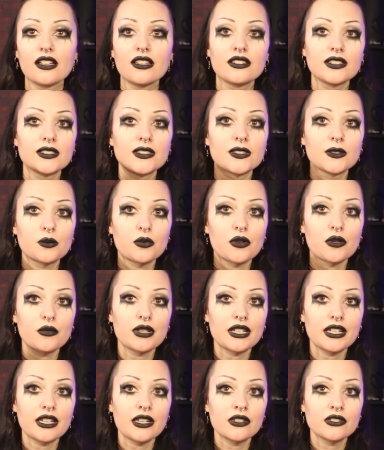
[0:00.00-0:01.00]
This is
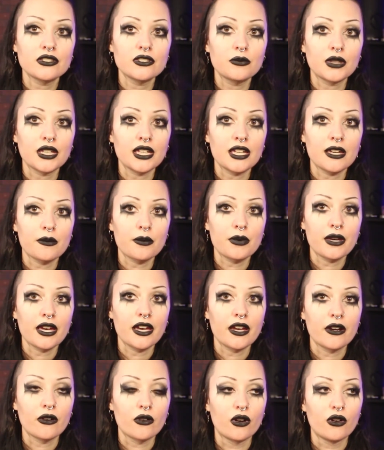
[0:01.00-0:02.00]
probably going to be a
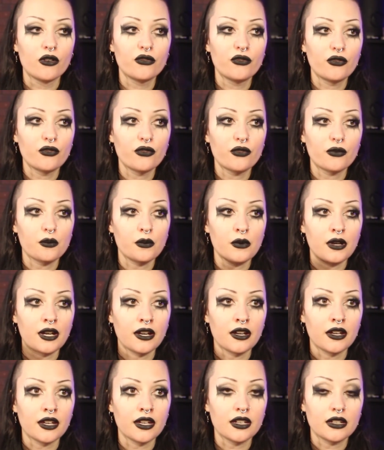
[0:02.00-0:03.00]
pair of
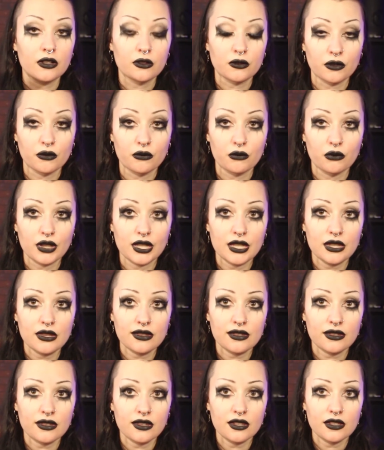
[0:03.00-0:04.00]
my golden
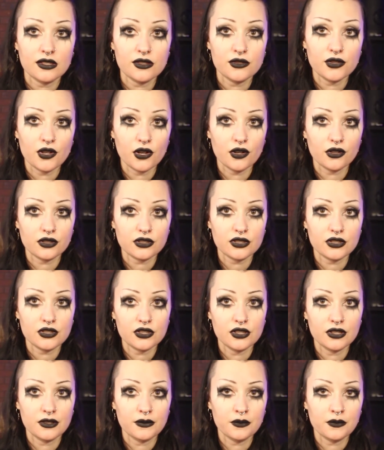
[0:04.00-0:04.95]
wreath socks,